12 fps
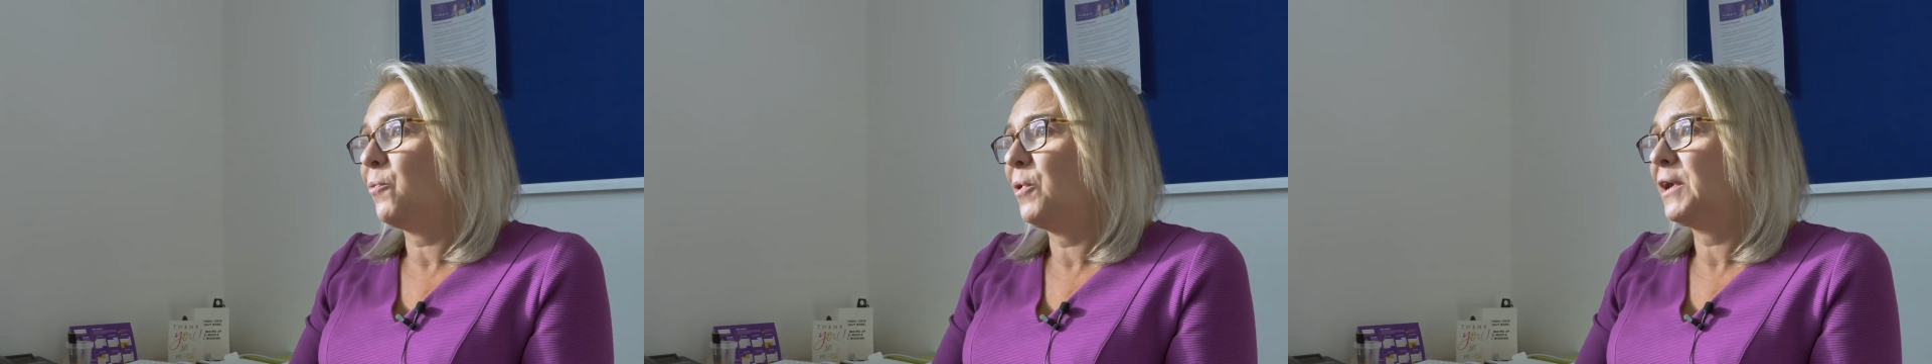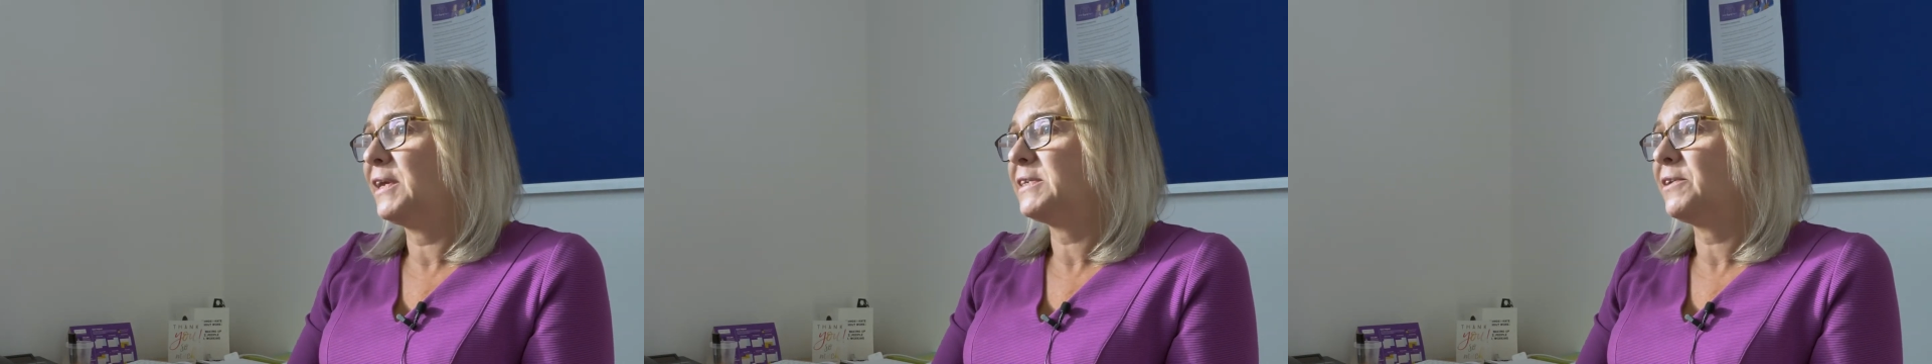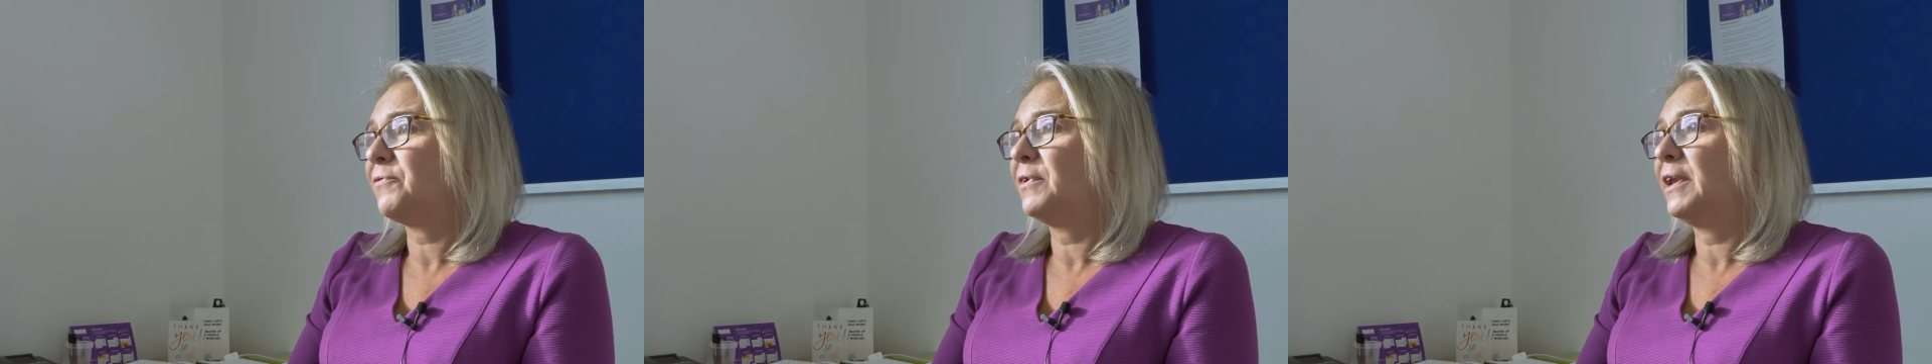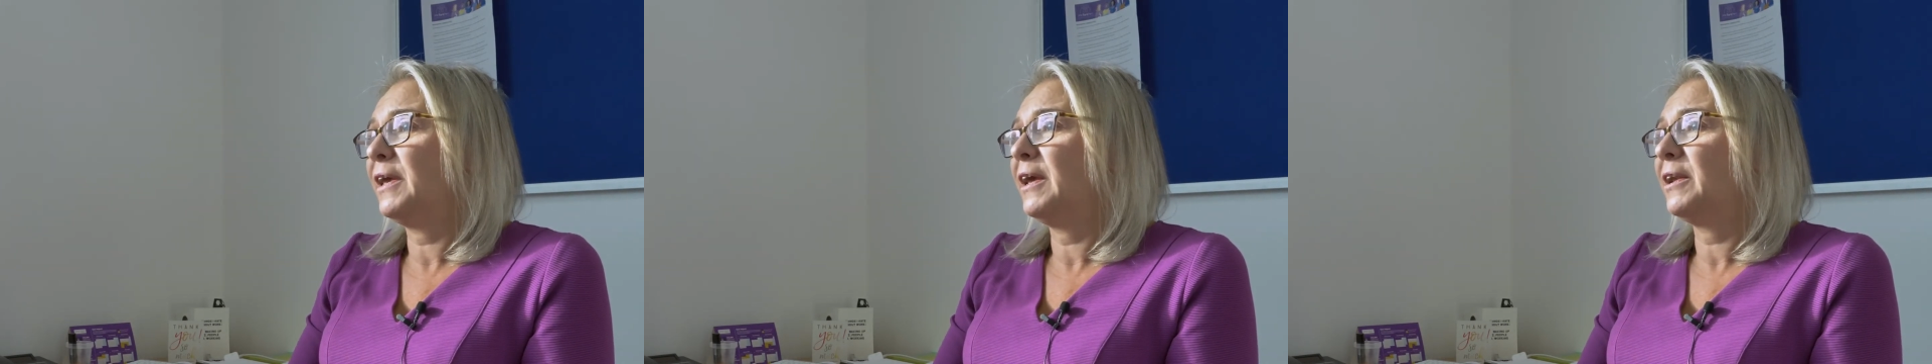are working
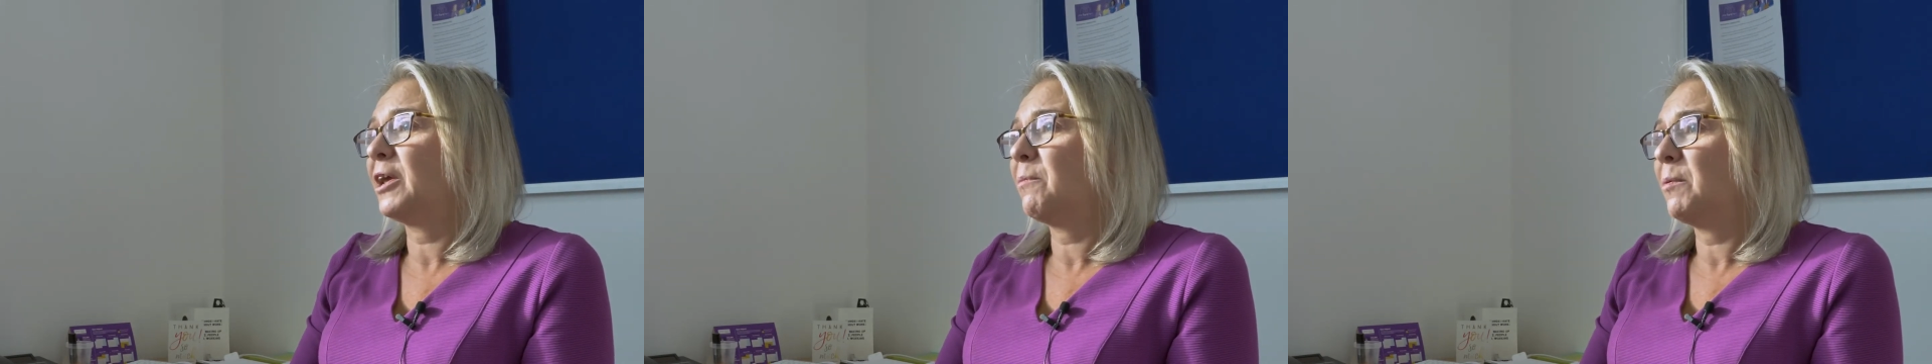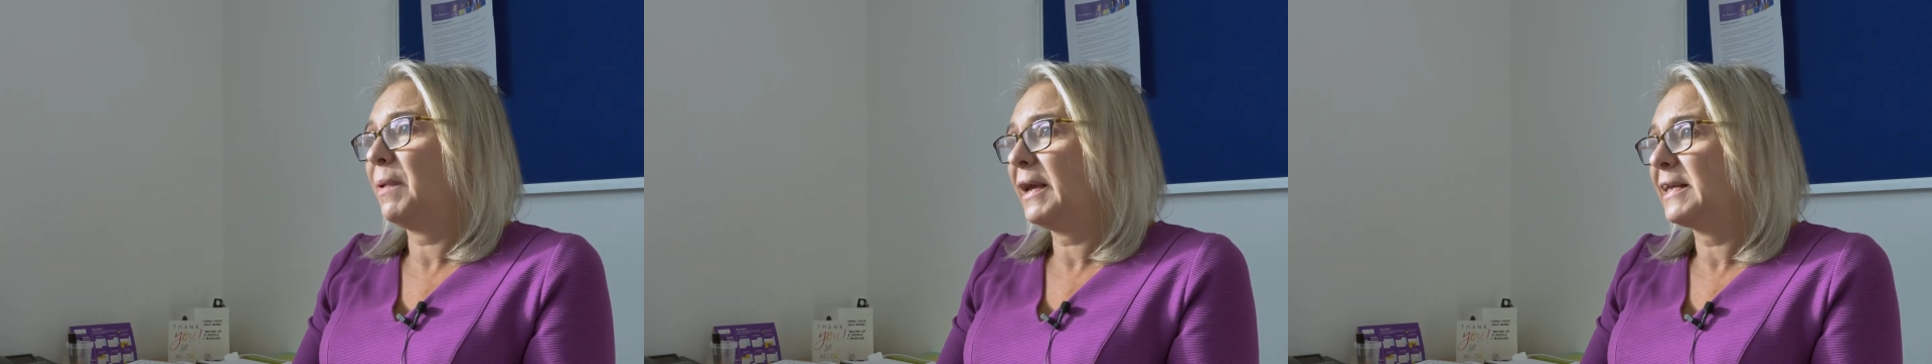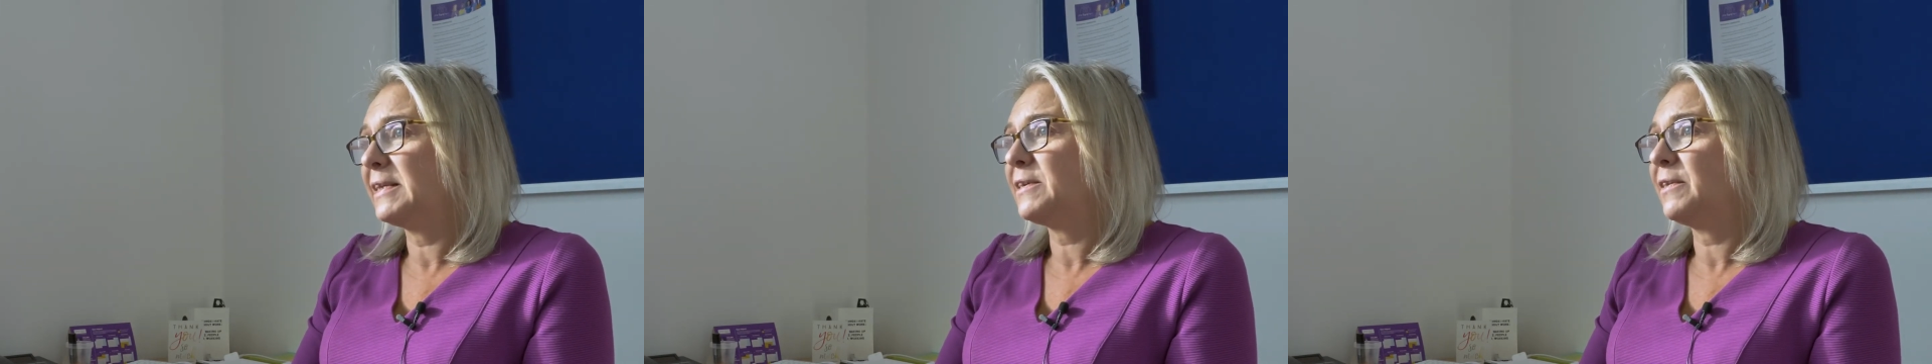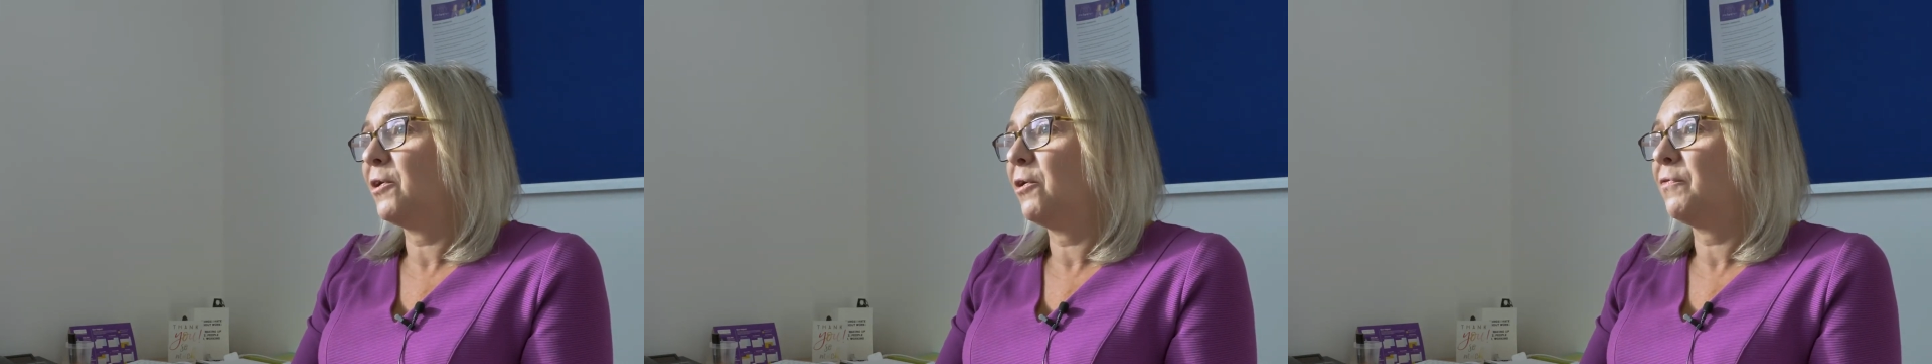differently and coming back
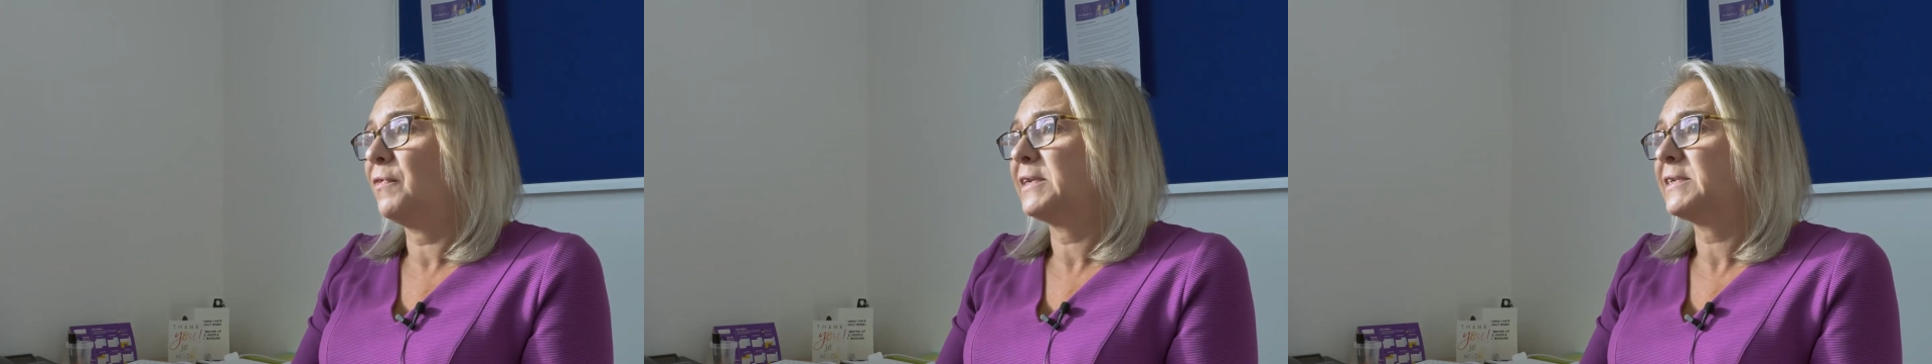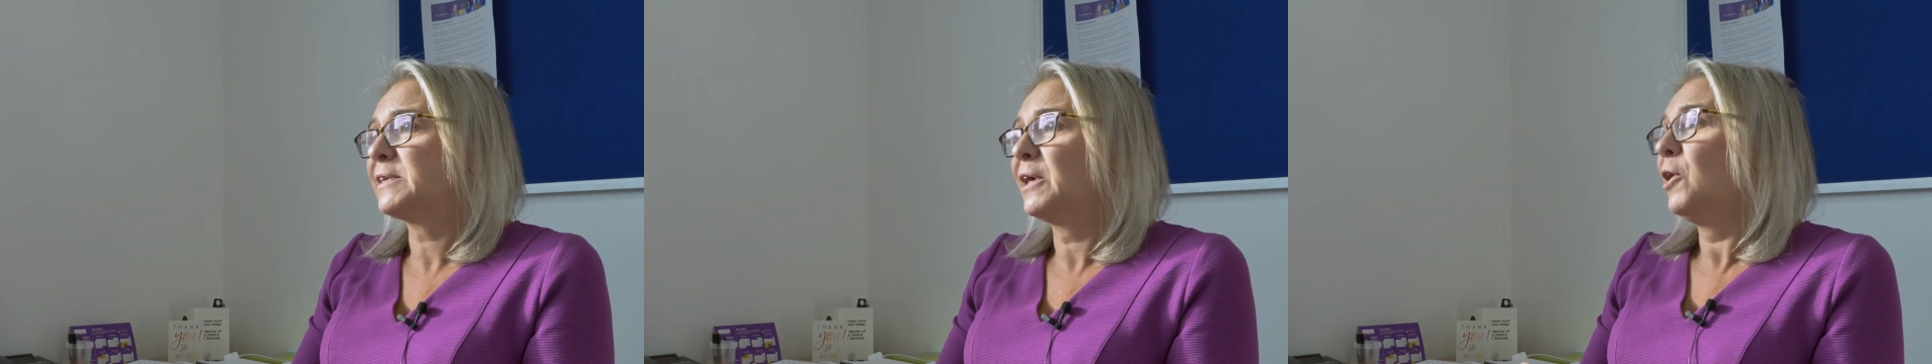into the office.